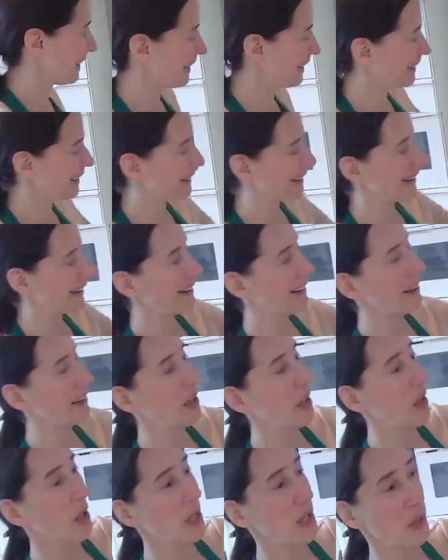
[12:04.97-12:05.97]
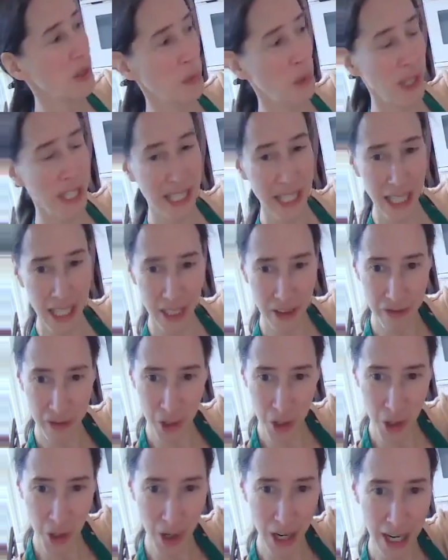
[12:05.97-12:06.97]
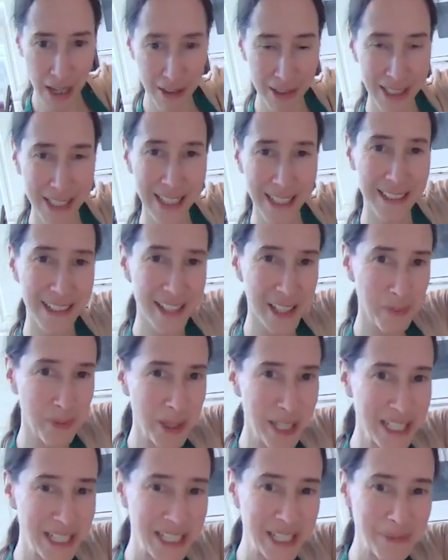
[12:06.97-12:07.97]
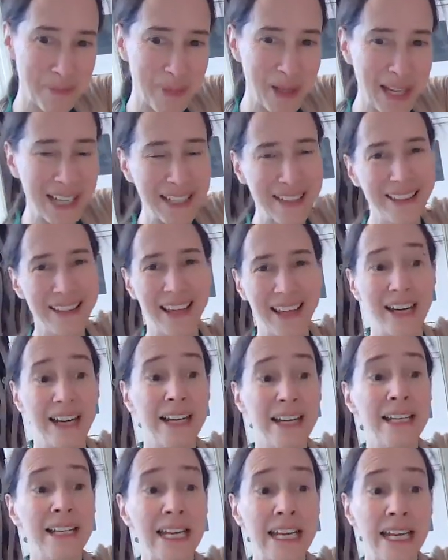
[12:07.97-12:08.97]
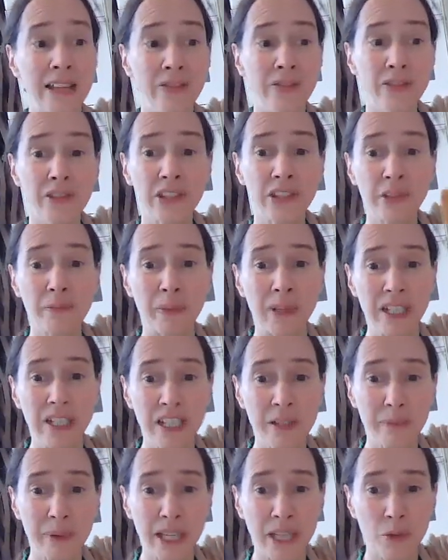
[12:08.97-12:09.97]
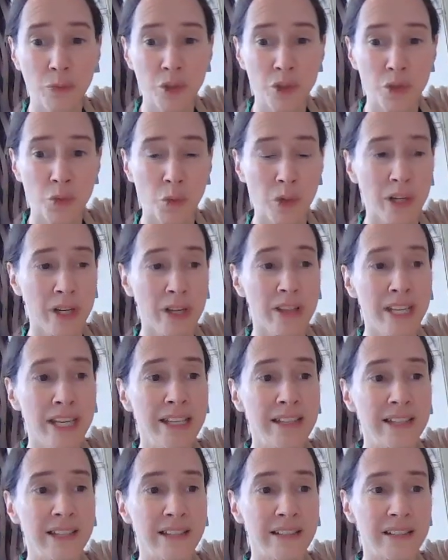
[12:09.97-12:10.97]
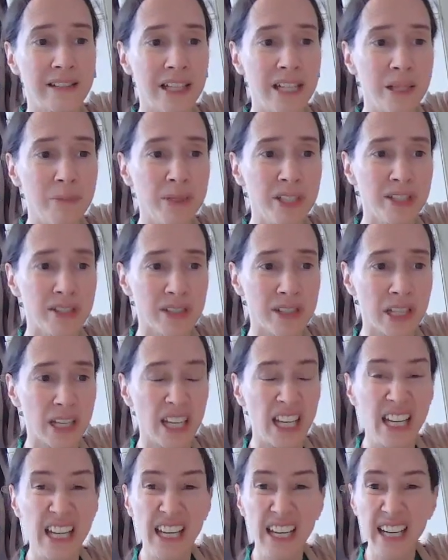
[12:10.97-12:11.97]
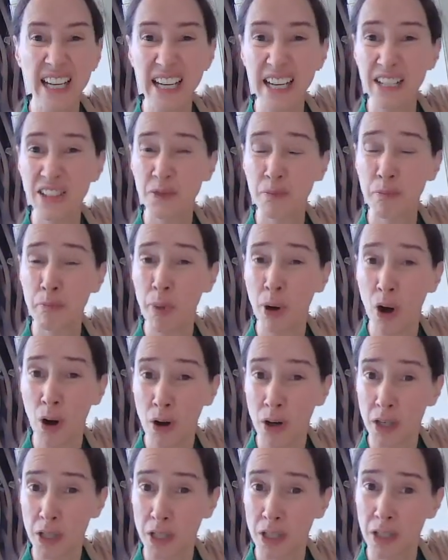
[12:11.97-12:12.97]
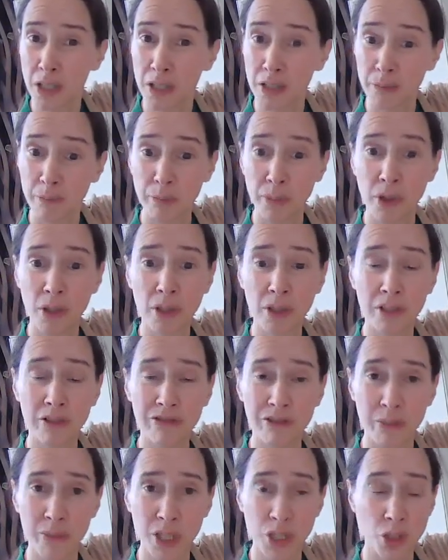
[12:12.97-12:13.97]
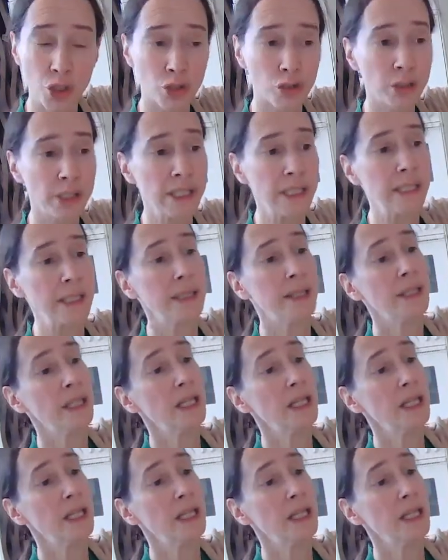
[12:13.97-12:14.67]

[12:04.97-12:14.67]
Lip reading: Yeah. We have got our little spice bag there, and in the spice bag was one of these. It's cinnamon stick. It's bark from a tree.